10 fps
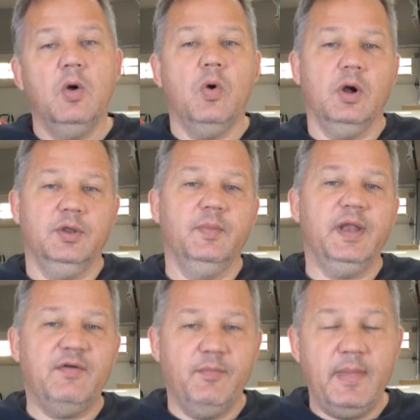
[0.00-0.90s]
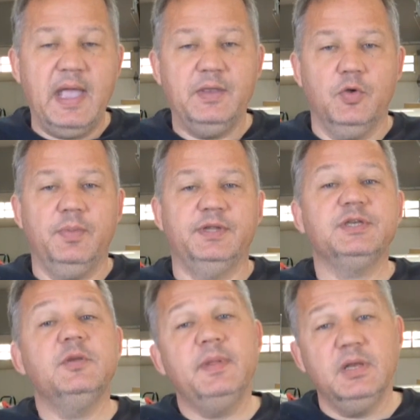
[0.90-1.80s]
or you might have a manual, but it's
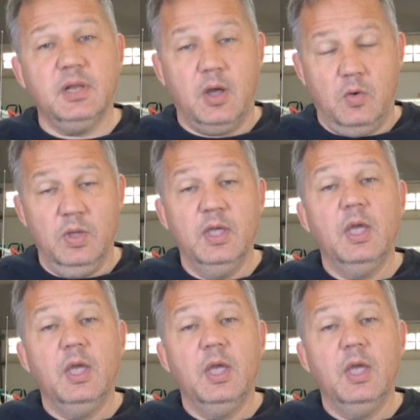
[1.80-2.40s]
going to be low.